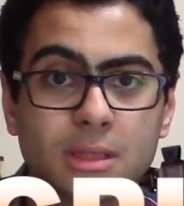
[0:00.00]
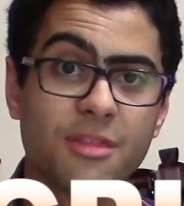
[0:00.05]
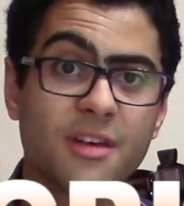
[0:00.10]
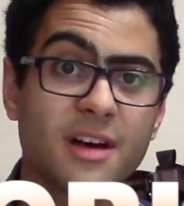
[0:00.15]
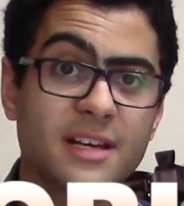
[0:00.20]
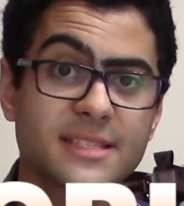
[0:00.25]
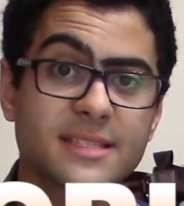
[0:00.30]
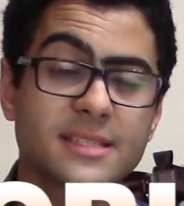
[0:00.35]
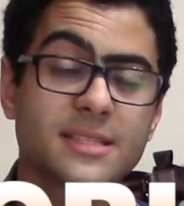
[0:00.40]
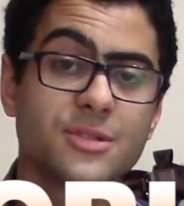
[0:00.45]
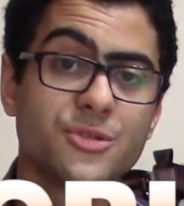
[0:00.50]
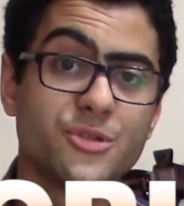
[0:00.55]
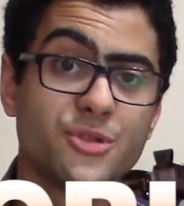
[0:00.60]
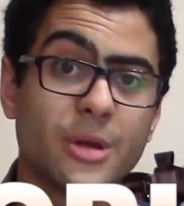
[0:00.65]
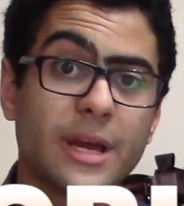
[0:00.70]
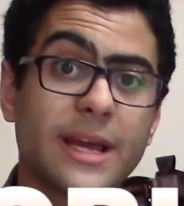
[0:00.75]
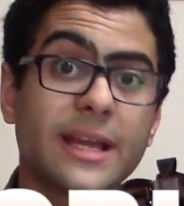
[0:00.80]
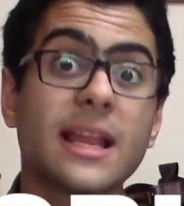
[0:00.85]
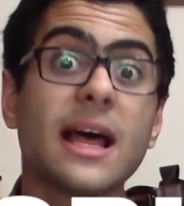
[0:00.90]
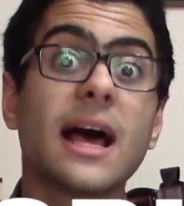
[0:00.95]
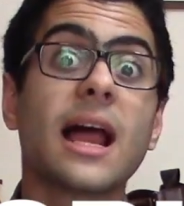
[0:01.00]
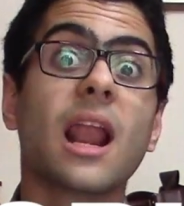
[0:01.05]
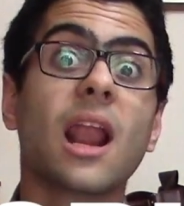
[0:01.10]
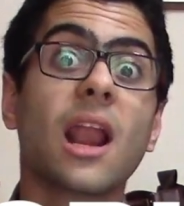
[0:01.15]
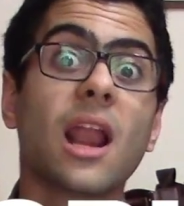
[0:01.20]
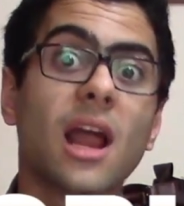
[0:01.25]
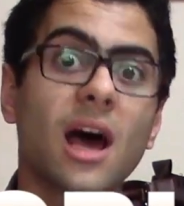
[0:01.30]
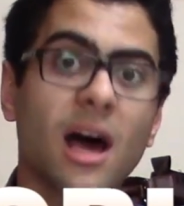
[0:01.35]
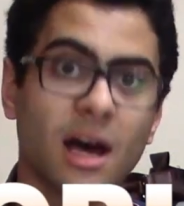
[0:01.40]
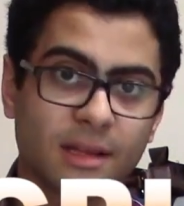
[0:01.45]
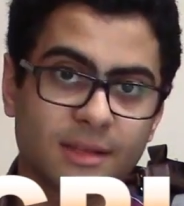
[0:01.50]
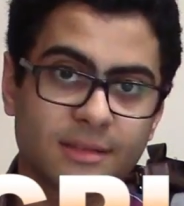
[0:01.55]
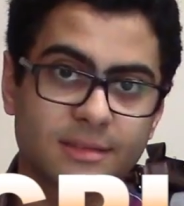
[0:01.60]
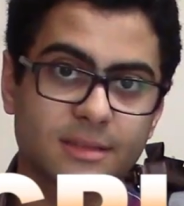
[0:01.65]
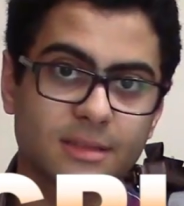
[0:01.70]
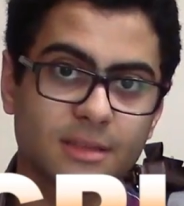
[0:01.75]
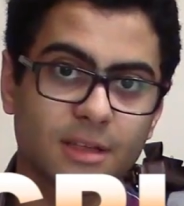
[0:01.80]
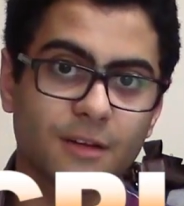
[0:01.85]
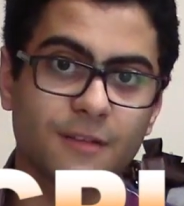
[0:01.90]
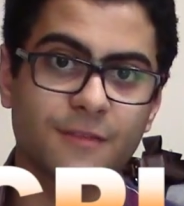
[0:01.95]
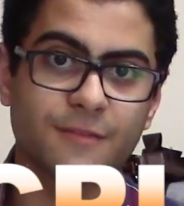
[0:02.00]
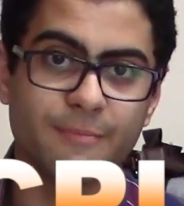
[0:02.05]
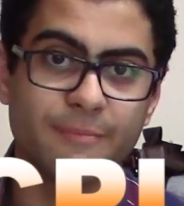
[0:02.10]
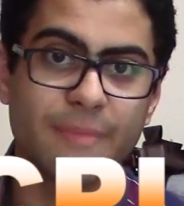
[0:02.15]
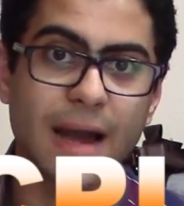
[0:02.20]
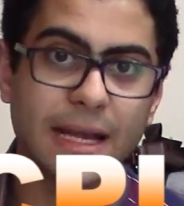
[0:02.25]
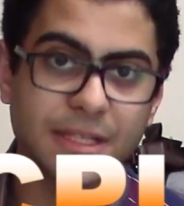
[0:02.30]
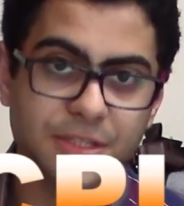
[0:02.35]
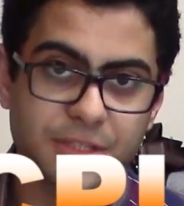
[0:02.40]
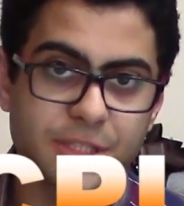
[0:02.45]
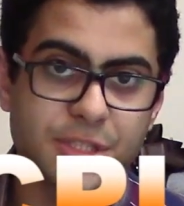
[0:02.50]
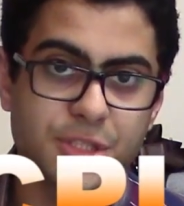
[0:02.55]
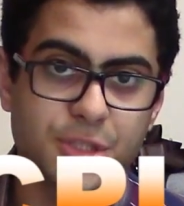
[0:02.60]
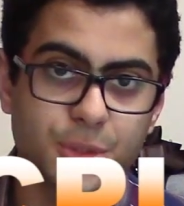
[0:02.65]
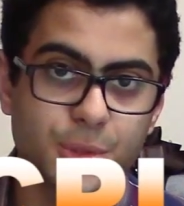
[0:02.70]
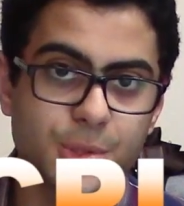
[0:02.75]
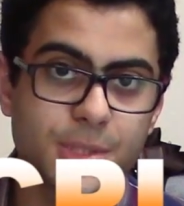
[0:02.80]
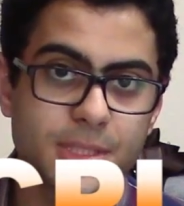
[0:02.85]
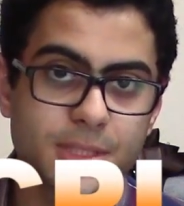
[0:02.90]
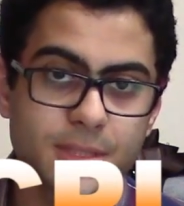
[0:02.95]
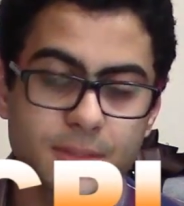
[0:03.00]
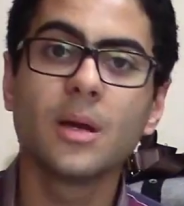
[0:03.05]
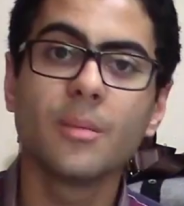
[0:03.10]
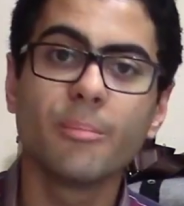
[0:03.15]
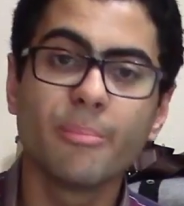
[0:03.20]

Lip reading: thus drain a lot of battery juice.